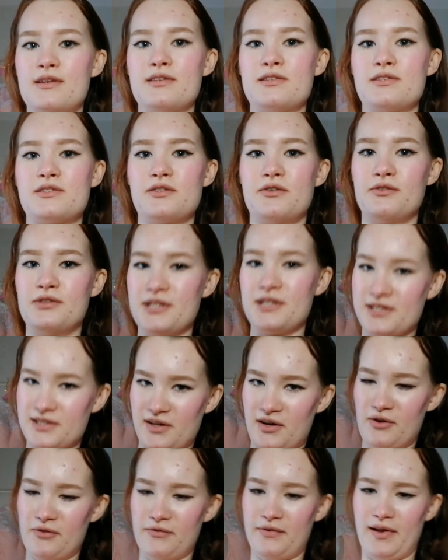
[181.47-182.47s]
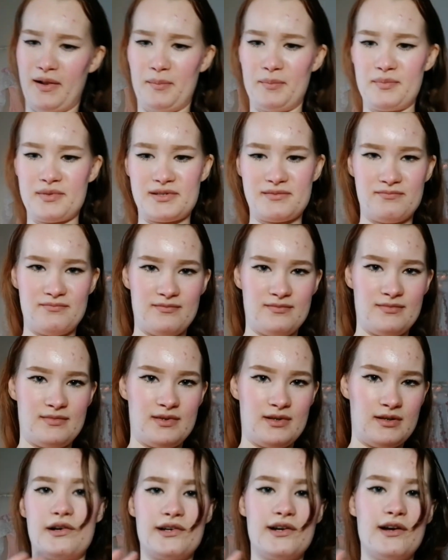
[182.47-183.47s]
so this kind of helps.
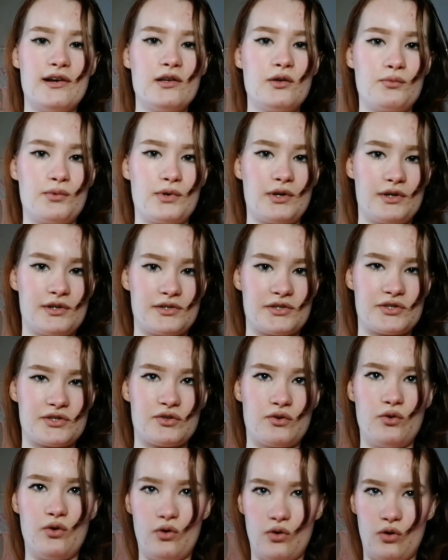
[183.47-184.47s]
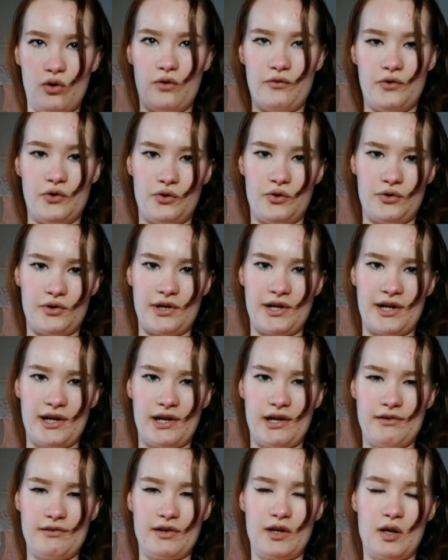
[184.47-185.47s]
Ariana wears all of her
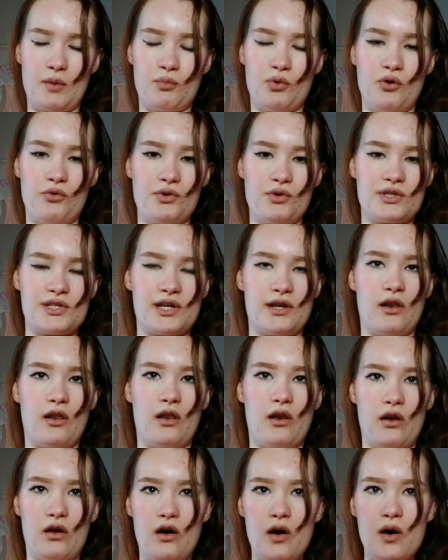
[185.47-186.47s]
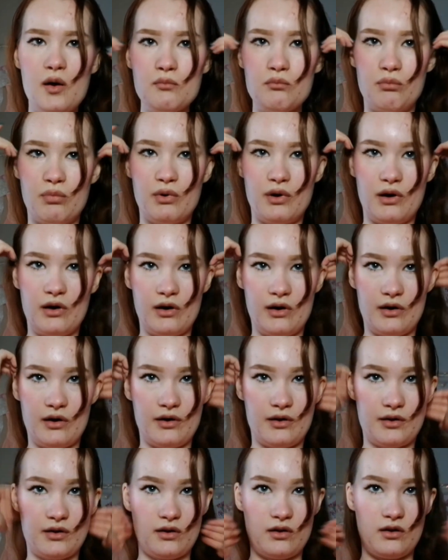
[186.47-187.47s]
hair in a ponytail a lot,
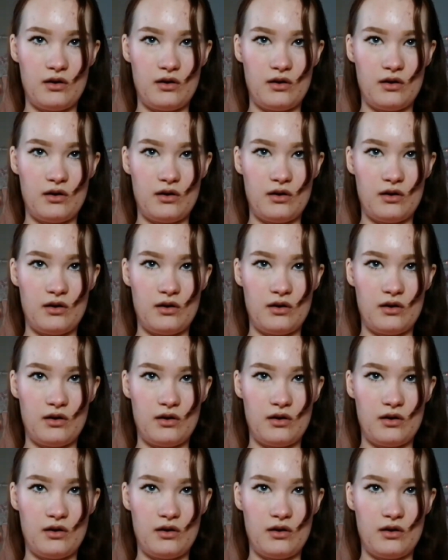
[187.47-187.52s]
but